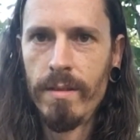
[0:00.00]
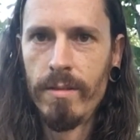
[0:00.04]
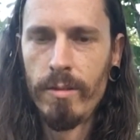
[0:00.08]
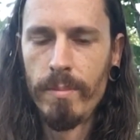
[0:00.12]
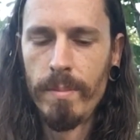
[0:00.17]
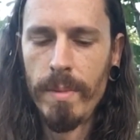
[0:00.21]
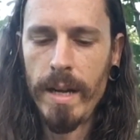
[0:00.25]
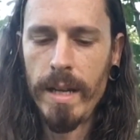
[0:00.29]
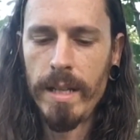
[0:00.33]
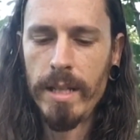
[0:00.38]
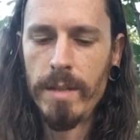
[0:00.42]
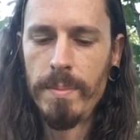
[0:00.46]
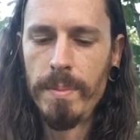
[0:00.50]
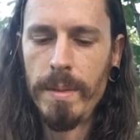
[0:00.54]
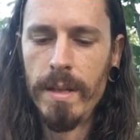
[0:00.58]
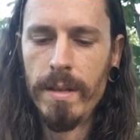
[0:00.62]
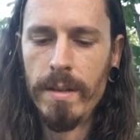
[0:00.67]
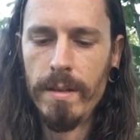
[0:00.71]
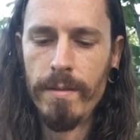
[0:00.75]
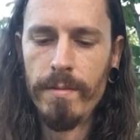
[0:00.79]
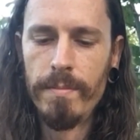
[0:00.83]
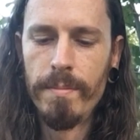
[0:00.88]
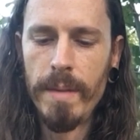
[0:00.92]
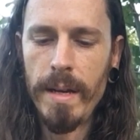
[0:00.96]
reminds me
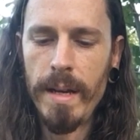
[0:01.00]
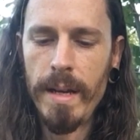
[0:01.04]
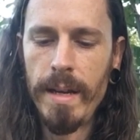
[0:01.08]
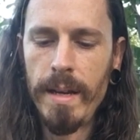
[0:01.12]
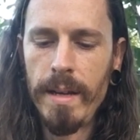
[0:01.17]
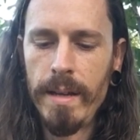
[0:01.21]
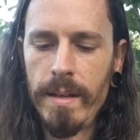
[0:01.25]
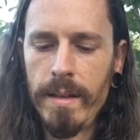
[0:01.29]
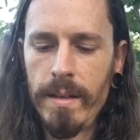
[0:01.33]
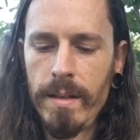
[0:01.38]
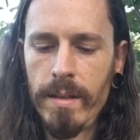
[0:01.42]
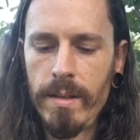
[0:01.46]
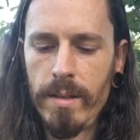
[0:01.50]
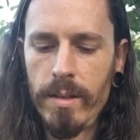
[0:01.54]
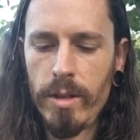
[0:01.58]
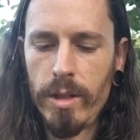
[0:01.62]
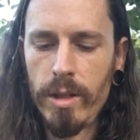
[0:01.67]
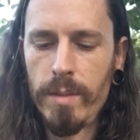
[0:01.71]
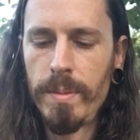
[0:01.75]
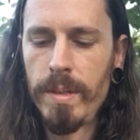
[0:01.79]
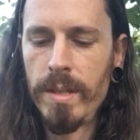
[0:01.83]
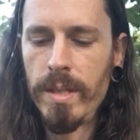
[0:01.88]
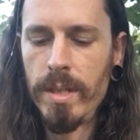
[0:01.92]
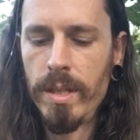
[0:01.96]
of my
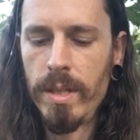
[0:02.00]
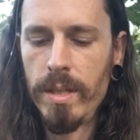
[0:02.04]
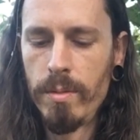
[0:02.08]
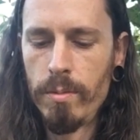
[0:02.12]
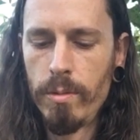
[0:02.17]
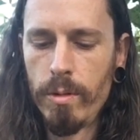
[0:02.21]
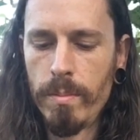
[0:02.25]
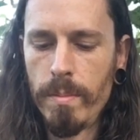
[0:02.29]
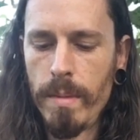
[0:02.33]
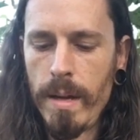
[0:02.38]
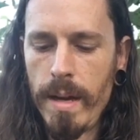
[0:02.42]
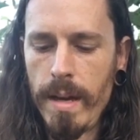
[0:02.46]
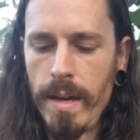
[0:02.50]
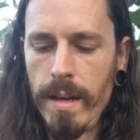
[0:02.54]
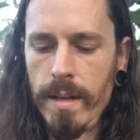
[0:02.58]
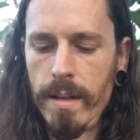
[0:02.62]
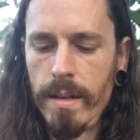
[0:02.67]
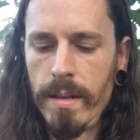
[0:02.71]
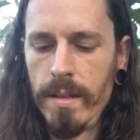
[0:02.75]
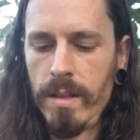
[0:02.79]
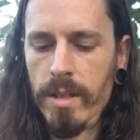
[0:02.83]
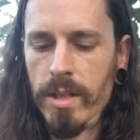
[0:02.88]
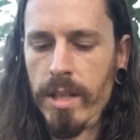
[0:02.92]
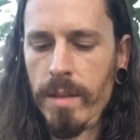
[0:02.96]
Christmases where my
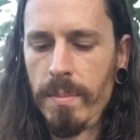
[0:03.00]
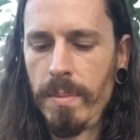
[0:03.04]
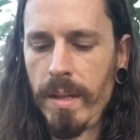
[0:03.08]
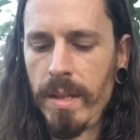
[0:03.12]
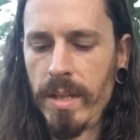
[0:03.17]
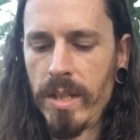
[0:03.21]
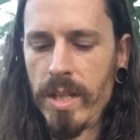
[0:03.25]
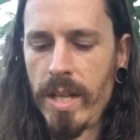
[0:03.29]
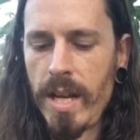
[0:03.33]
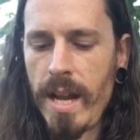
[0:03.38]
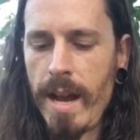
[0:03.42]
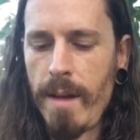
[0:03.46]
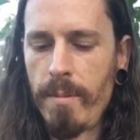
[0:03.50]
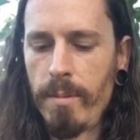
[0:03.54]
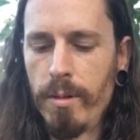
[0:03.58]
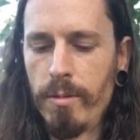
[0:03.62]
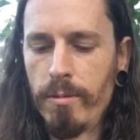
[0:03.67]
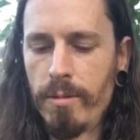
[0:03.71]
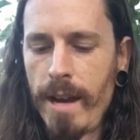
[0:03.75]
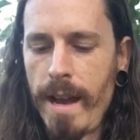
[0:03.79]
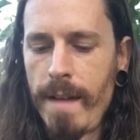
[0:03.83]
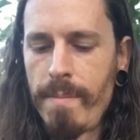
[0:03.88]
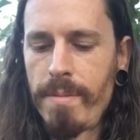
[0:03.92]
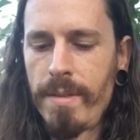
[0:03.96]
siblings and I would
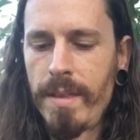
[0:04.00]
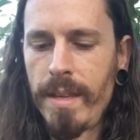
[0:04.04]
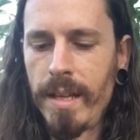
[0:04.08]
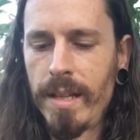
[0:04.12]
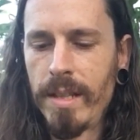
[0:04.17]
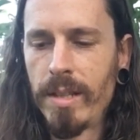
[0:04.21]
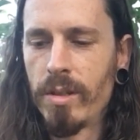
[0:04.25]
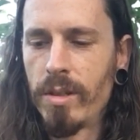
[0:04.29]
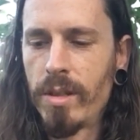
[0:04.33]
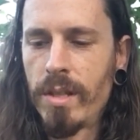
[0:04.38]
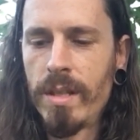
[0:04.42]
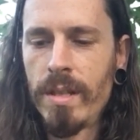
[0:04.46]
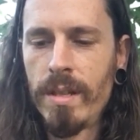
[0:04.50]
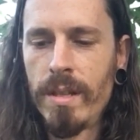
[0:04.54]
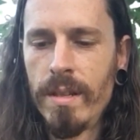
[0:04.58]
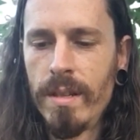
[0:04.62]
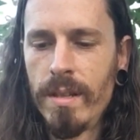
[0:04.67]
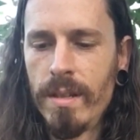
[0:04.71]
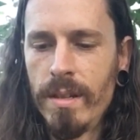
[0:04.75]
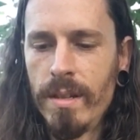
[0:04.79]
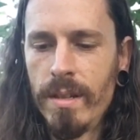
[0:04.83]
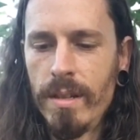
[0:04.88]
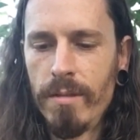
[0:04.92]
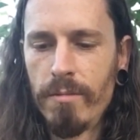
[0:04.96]
wrap things
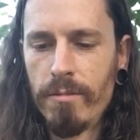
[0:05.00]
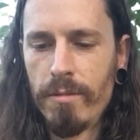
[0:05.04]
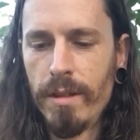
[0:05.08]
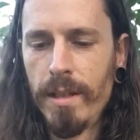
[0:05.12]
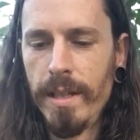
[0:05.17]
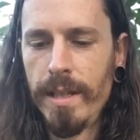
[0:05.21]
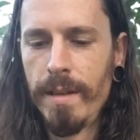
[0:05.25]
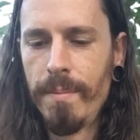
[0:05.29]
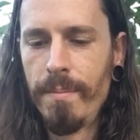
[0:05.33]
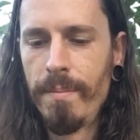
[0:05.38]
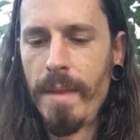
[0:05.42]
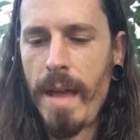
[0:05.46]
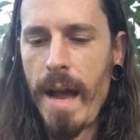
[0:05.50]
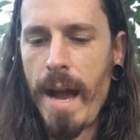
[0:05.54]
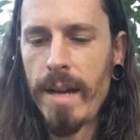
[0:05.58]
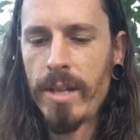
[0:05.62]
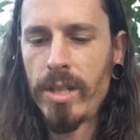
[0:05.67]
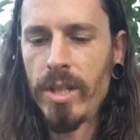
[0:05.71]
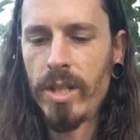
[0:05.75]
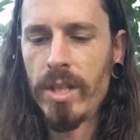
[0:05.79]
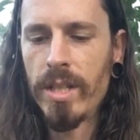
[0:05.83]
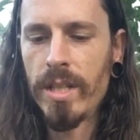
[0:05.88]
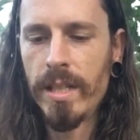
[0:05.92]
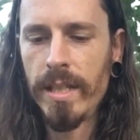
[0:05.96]
really
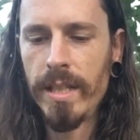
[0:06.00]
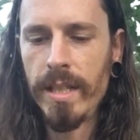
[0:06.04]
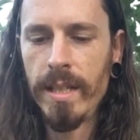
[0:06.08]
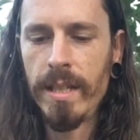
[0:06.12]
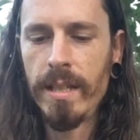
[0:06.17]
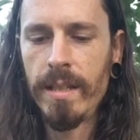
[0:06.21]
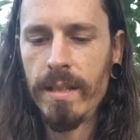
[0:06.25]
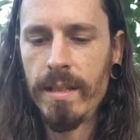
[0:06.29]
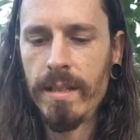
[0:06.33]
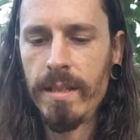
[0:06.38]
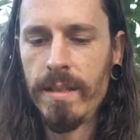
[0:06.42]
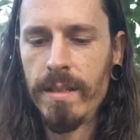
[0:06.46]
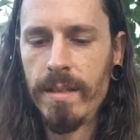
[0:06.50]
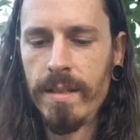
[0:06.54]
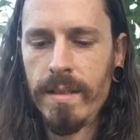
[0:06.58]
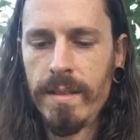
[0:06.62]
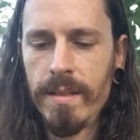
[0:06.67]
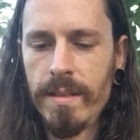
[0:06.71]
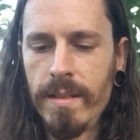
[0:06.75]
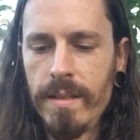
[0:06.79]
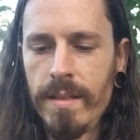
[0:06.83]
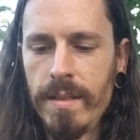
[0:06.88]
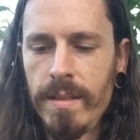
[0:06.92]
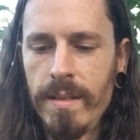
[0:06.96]
obnoxiously
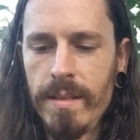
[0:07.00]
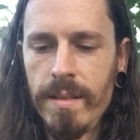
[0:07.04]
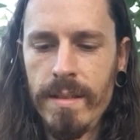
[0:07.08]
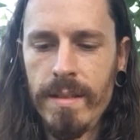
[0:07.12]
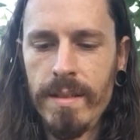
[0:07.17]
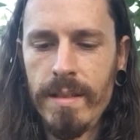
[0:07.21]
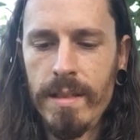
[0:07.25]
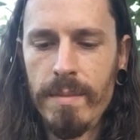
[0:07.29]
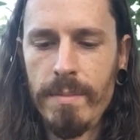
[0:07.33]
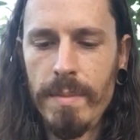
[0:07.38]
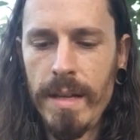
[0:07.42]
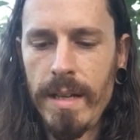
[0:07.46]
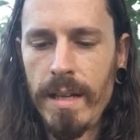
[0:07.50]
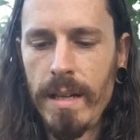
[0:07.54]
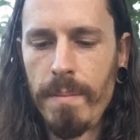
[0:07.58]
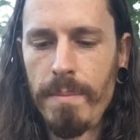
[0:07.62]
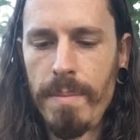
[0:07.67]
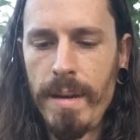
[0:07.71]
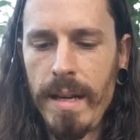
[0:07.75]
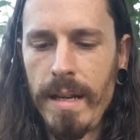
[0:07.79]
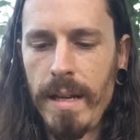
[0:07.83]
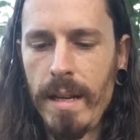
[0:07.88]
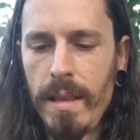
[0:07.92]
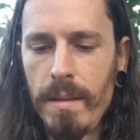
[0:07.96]
to make it a
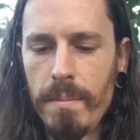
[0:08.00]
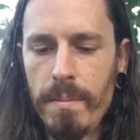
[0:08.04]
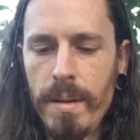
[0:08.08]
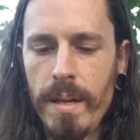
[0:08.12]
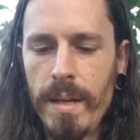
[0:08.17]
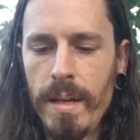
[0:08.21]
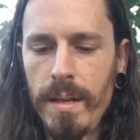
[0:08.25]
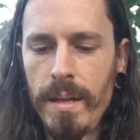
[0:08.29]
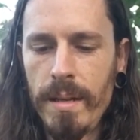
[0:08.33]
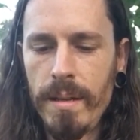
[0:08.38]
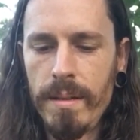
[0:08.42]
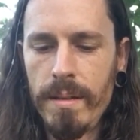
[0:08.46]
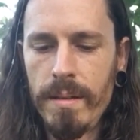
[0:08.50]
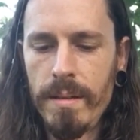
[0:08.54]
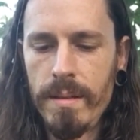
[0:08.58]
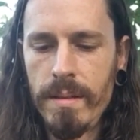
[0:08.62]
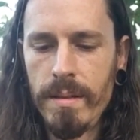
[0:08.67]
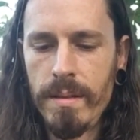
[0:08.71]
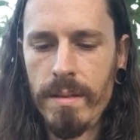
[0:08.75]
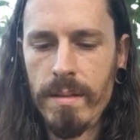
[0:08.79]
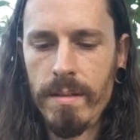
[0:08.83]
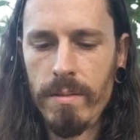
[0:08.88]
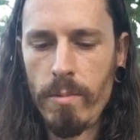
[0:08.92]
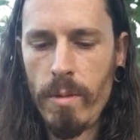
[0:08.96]
pain in the butt.
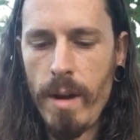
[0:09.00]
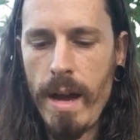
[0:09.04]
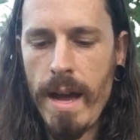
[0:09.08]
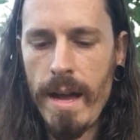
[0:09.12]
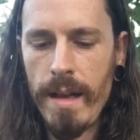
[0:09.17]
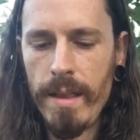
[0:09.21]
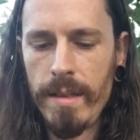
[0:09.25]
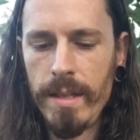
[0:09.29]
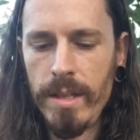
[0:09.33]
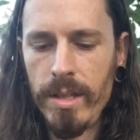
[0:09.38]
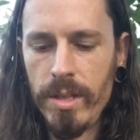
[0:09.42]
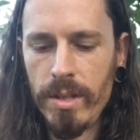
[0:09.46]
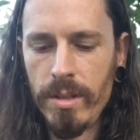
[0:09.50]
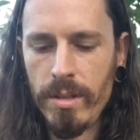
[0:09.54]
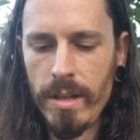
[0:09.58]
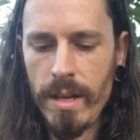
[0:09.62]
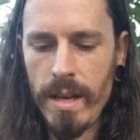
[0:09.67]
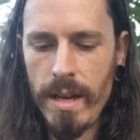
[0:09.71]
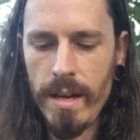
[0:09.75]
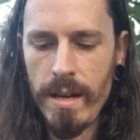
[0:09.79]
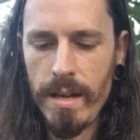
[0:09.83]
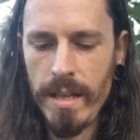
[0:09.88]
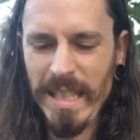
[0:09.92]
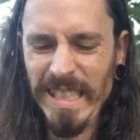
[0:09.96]
Wow, these are
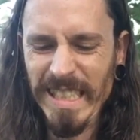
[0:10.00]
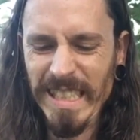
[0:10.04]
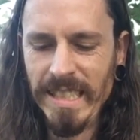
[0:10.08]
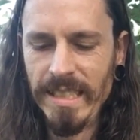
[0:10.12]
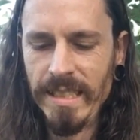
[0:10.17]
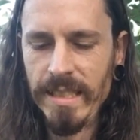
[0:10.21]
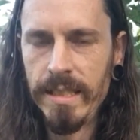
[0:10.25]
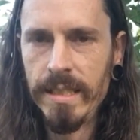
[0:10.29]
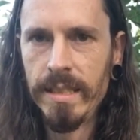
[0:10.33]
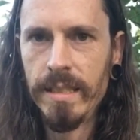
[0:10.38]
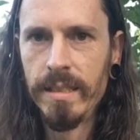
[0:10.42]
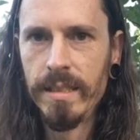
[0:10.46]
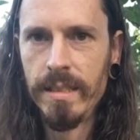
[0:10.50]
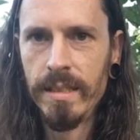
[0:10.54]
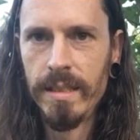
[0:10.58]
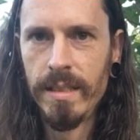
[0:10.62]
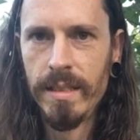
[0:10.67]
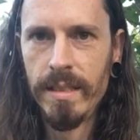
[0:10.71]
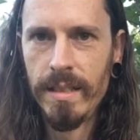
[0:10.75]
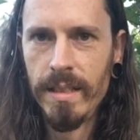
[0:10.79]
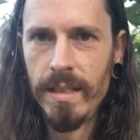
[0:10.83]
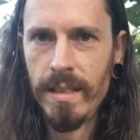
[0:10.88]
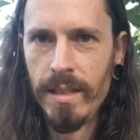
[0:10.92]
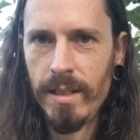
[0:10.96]
a
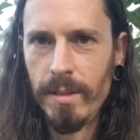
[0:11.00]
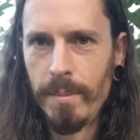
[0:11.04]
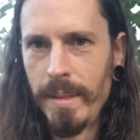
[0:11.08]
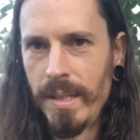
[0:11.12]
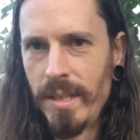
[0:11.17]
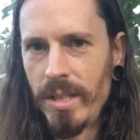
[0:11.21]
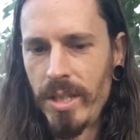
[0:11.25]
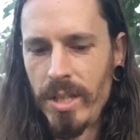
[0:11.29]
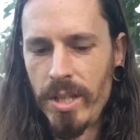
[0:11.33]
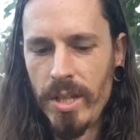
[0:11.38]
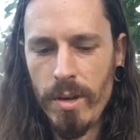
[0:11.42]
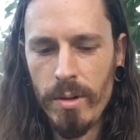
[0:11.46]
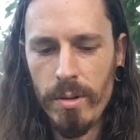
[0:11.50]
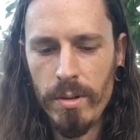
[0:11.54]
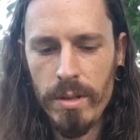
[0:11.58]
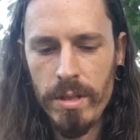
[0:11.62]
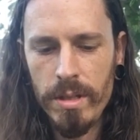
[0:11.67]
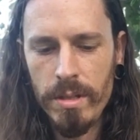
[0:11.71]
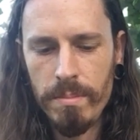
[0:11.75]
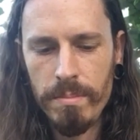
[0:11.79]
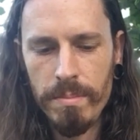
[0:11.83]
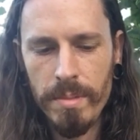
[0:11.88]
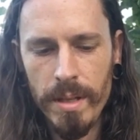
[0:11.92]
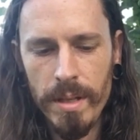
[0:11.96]
little bit
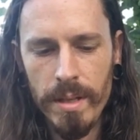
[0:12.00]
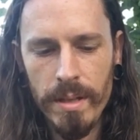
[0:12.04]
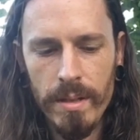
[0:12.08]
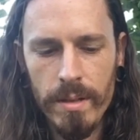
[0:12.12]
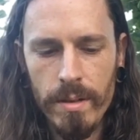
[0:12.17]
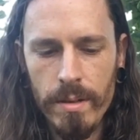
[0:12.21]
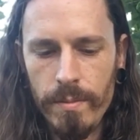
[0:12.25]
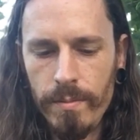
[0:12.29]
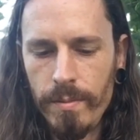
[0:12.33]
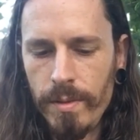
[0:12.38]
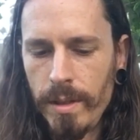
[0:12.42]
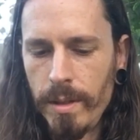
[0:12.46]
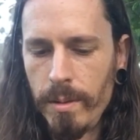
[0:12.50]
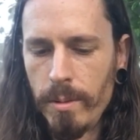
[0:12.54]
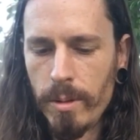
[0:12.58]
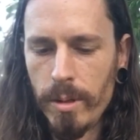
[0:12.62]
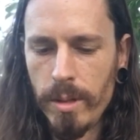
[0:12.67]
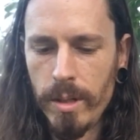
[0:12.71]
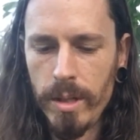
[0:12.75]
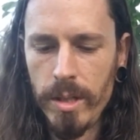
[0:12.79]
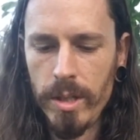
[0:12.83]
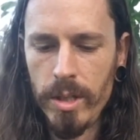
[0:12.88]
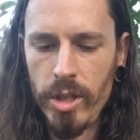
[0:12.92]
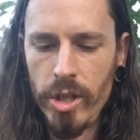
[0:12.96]
soaked, but hopefully we're
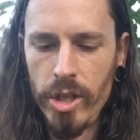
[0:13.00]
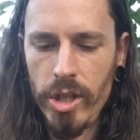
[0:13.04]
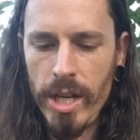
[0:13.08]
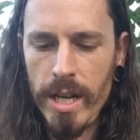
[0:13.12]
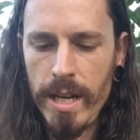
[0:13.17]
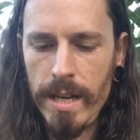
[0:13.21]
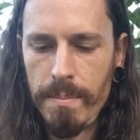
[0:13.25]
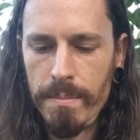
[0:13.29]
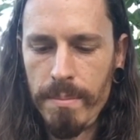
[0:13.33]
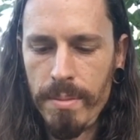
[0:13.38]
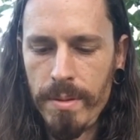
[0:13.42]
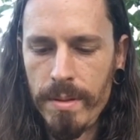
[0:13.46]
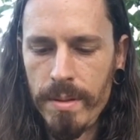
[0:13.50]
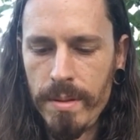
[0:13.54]
in good shape.